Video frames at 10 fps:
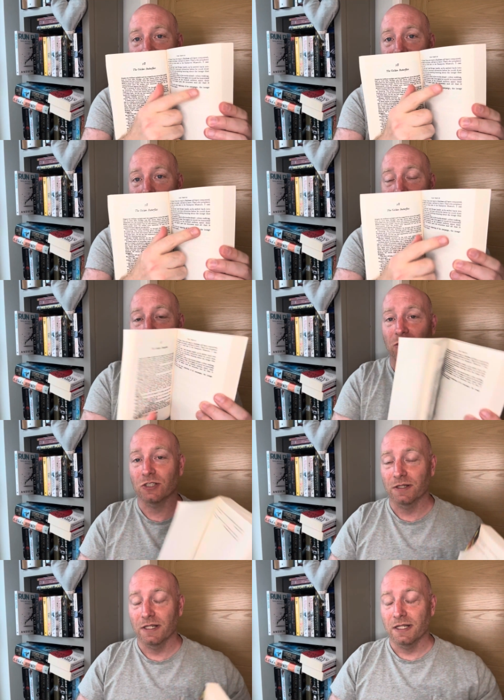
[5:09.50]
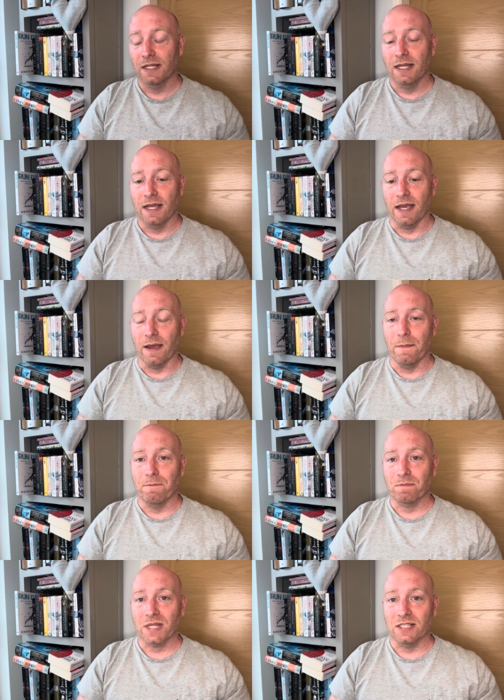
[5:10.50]
that page.
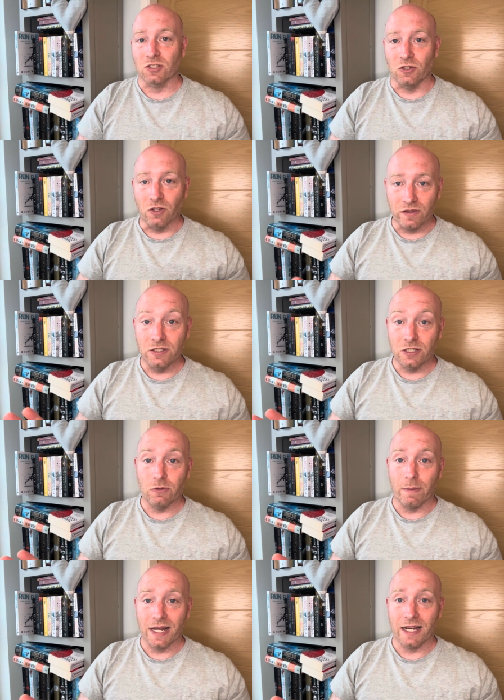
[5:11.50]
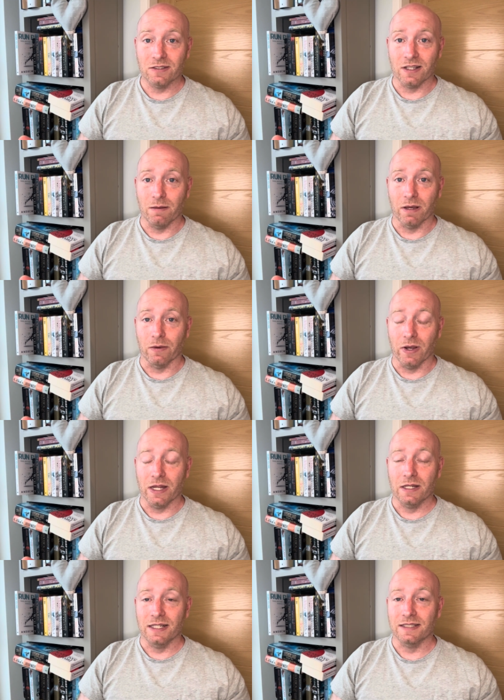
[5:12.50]
It's got nothing to do with my eyesight, by the
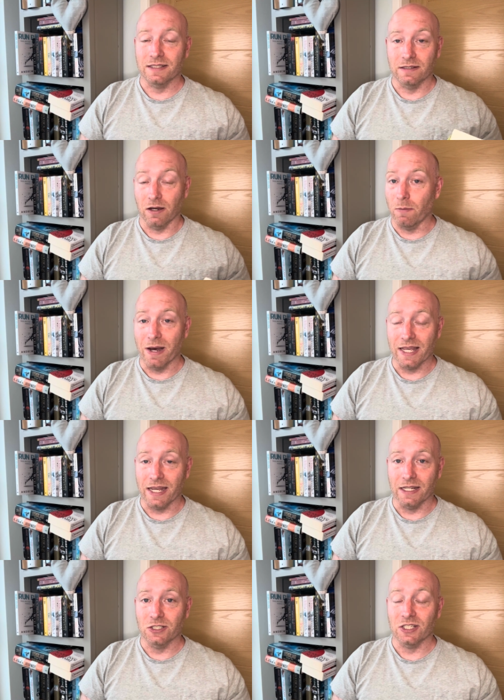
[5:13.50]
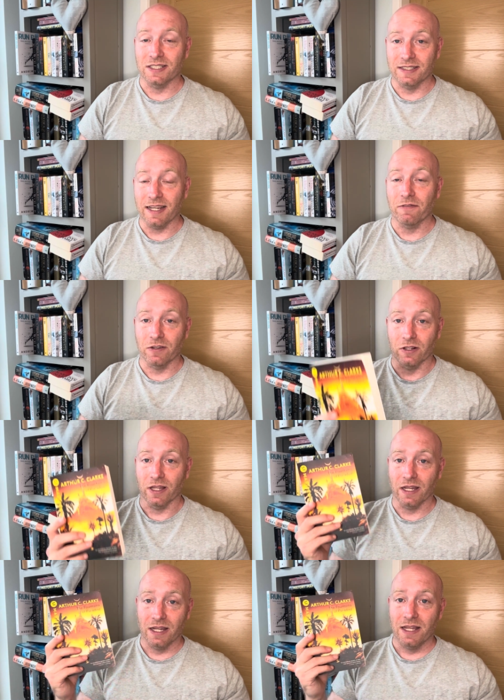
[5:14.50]
way, or my age. It's
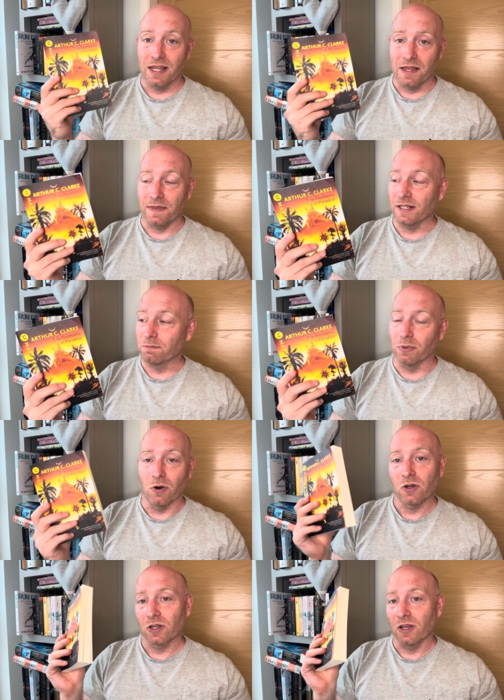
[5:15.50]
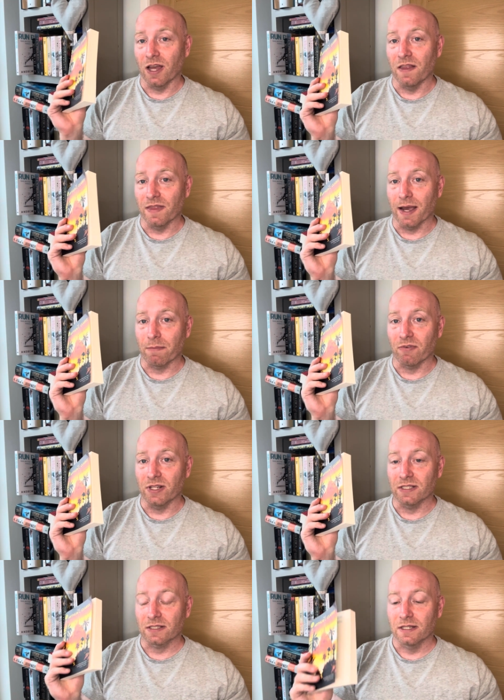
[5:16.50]
definitely this book and that
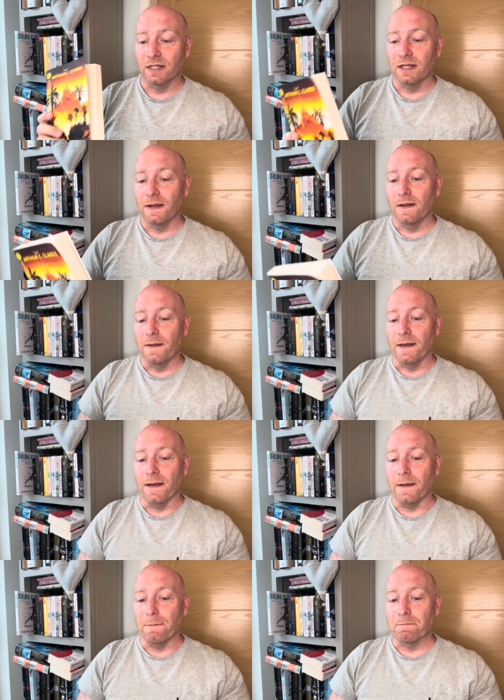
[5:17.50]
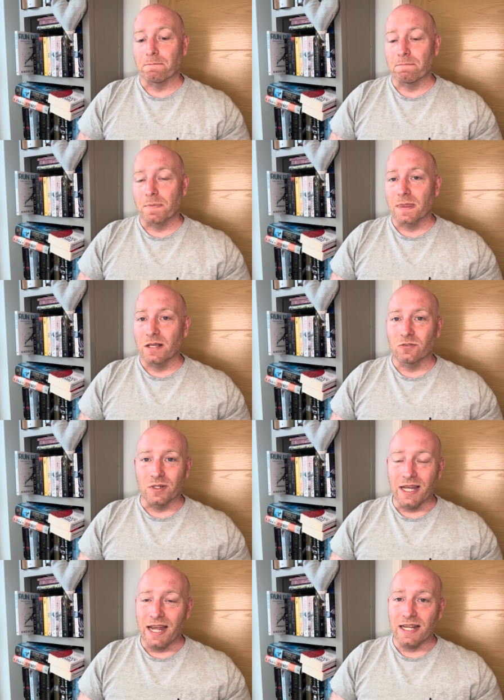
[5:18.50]
print. So
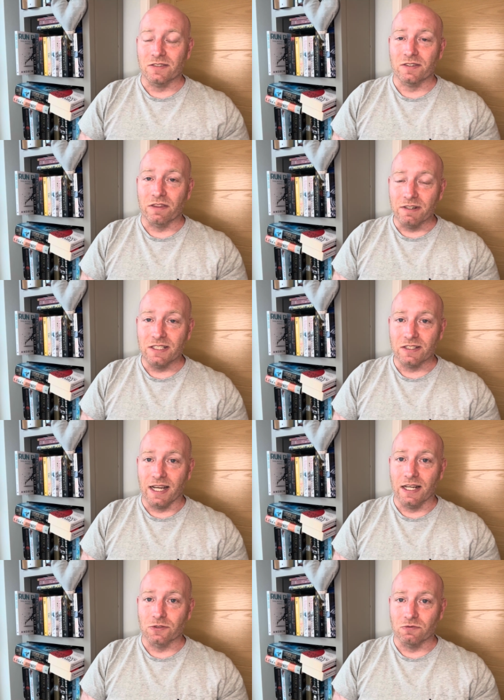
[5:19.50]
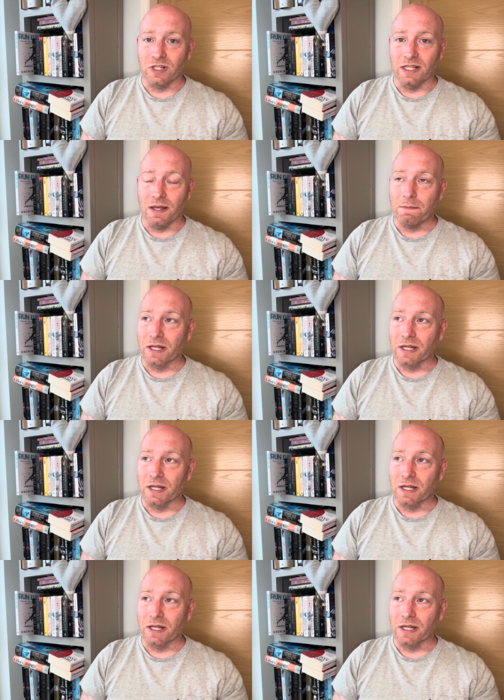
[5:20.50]
yeah, it's 3 stars really,